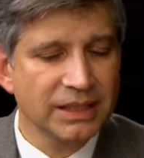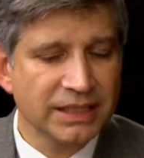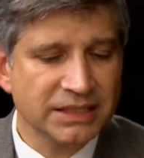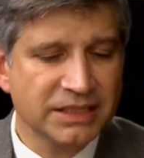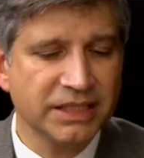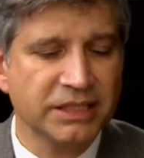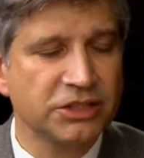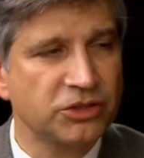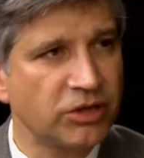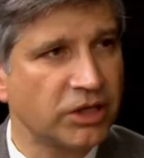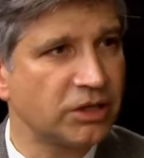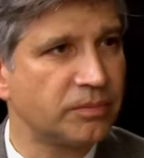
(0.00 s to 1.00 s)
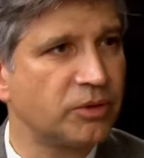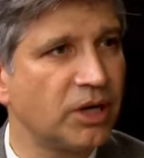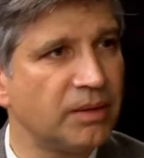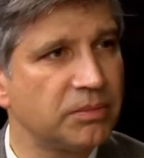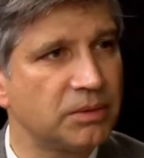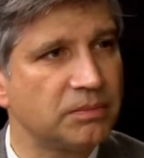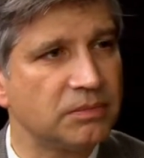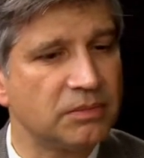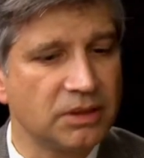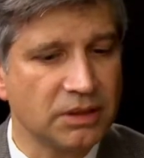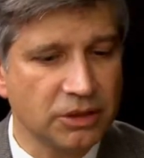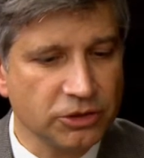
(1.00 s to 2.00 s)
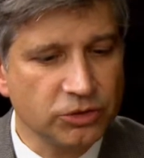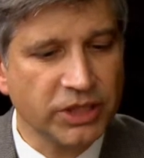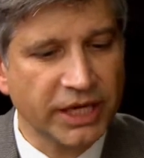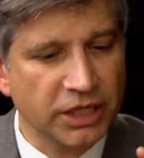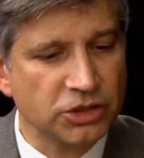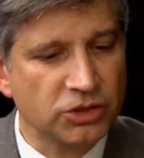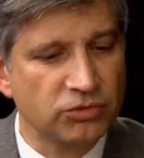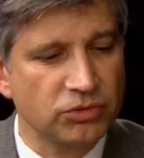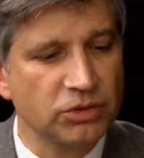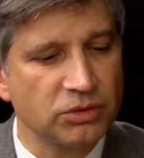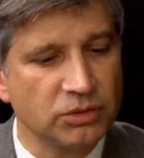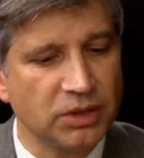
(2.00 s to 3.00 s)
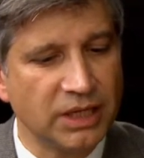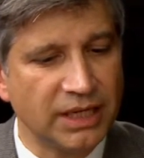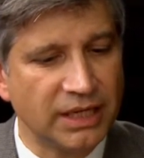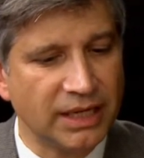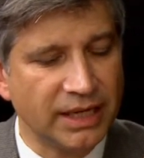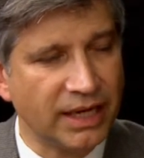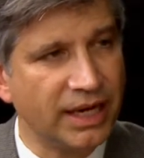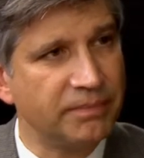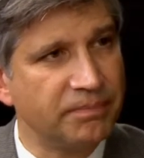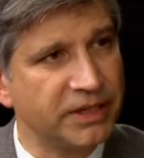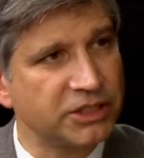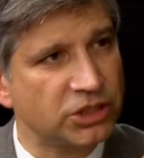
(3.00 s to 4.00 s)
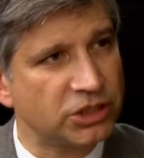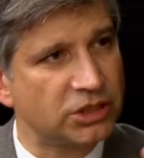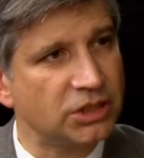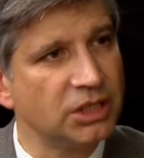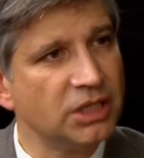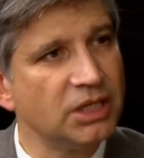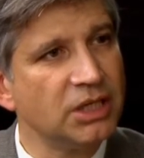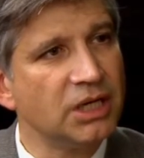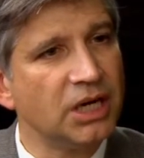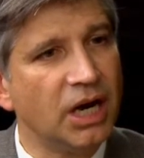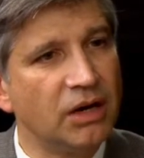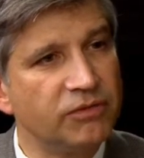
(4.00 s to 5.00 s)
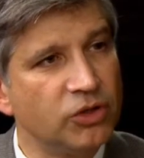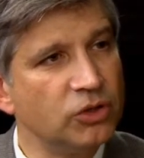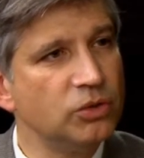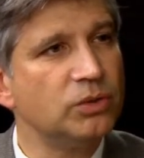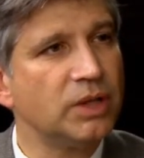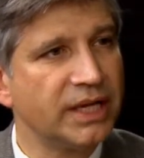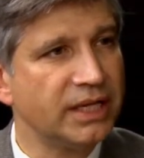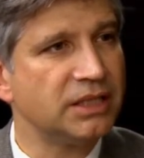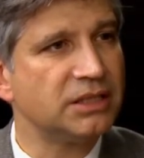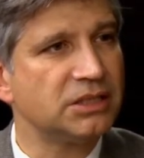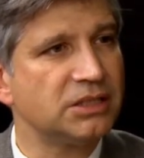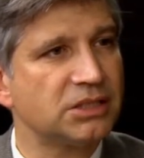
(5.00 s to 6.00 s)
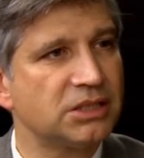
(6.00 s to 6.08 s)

Let's deconstruct the problem. Mm. Could you take us through a picture of who are